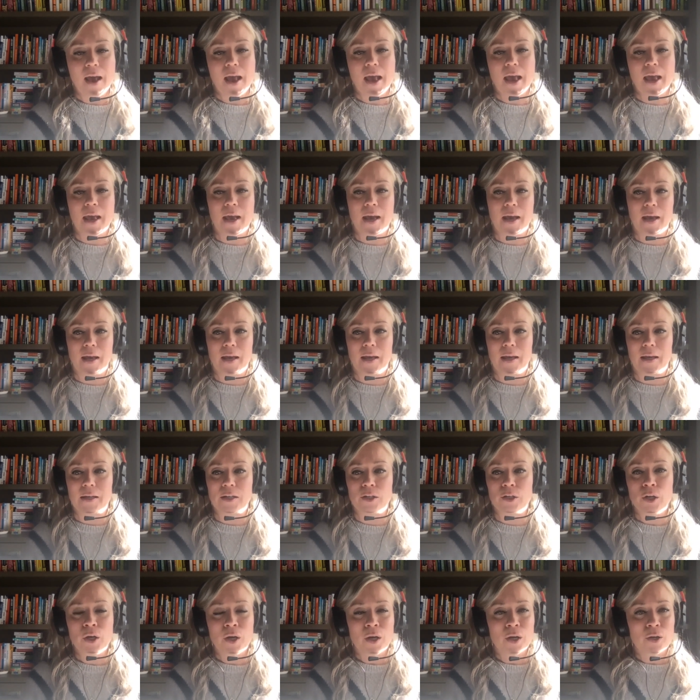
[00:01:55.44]

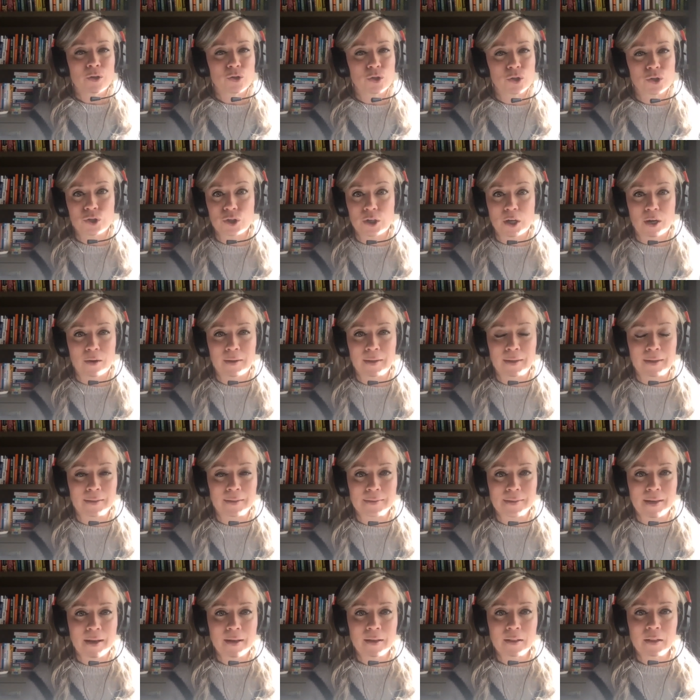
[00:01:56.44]
and just sharing
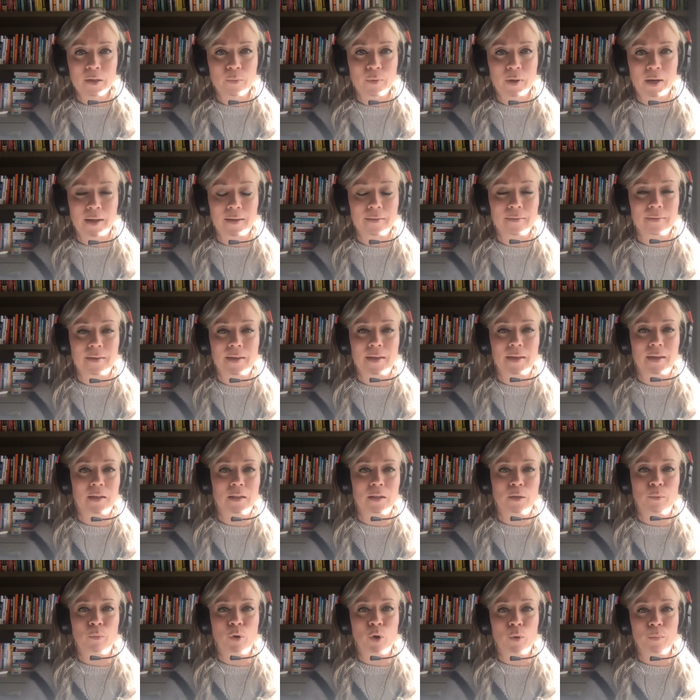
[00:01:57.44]
exactly what I think
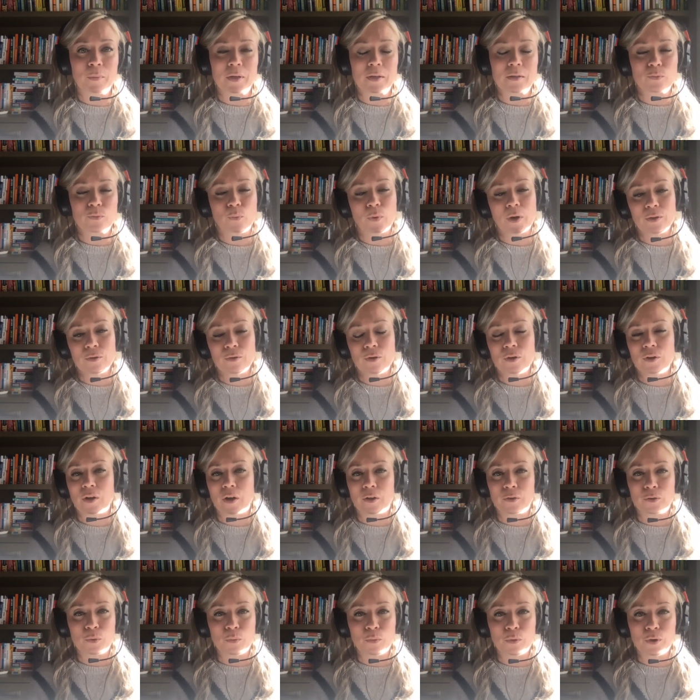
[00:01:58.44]
in the moment, whether or
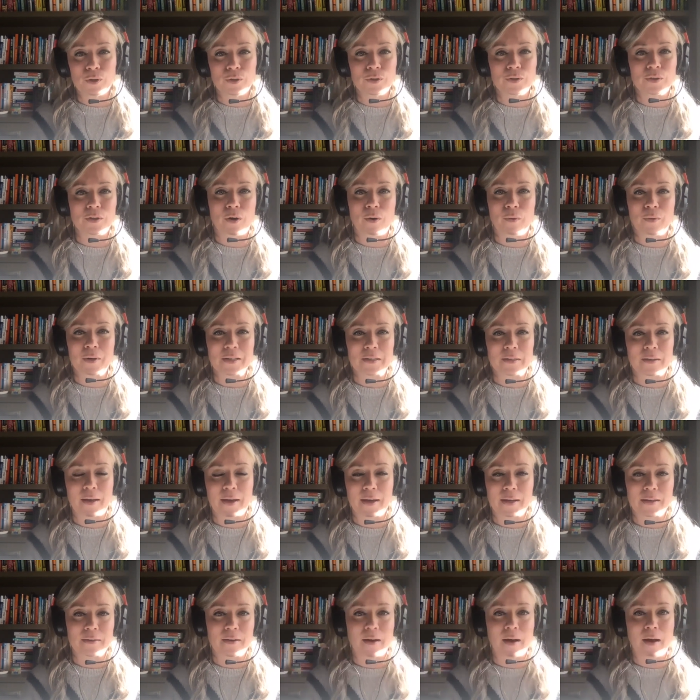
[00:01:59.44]
not the words always
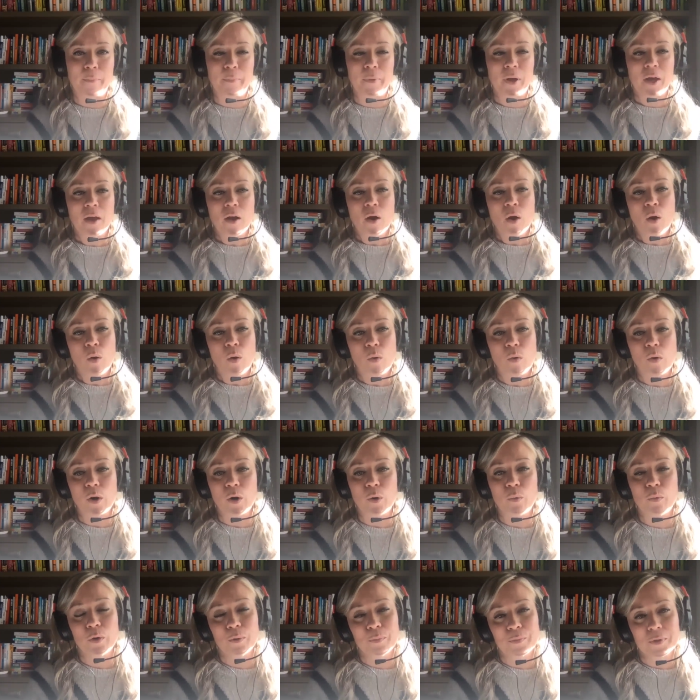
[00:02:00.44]
lined up
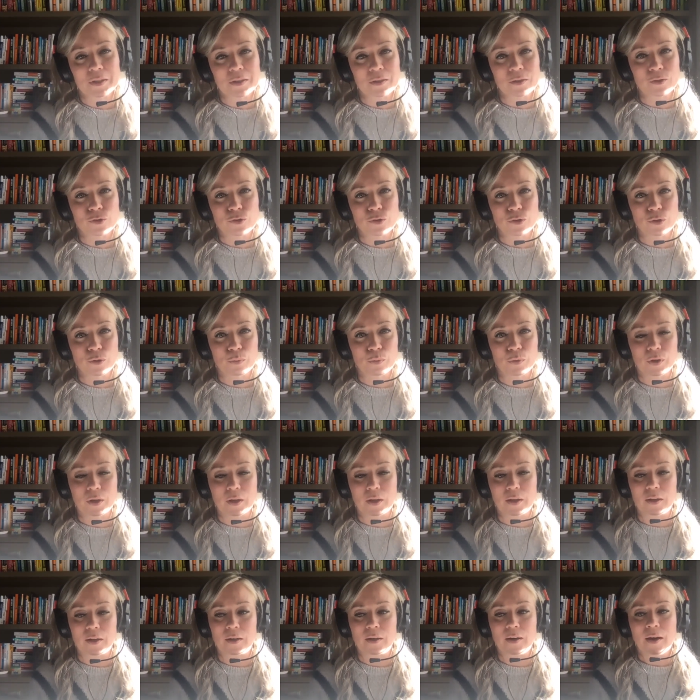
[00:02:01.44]
or were
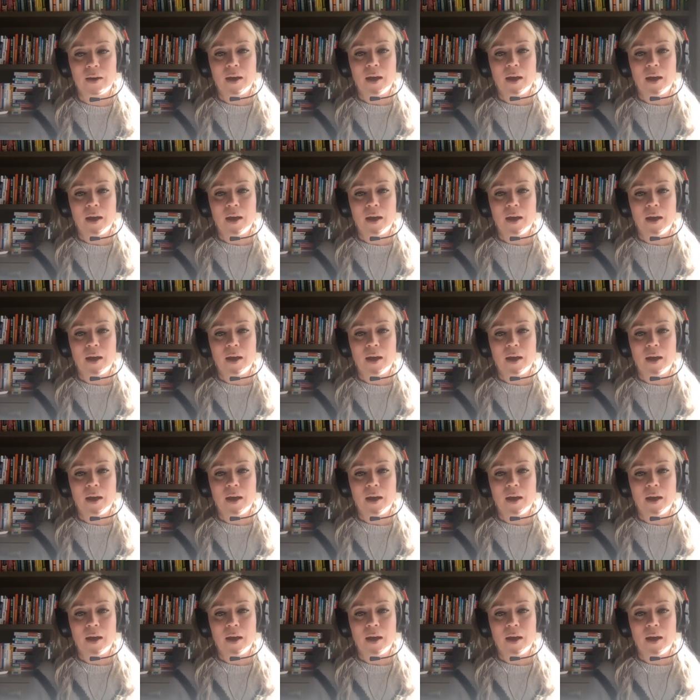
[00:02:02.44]
misinterpreted.